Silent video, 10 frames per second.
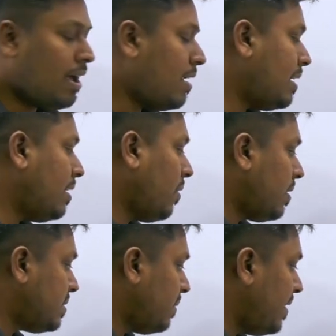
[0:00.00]
and here
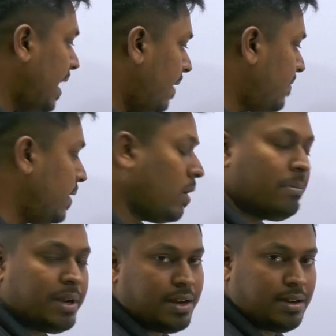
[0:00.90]
also we have
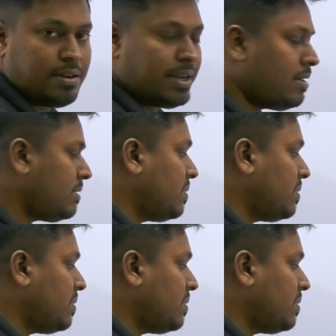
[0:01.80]
denominator 10.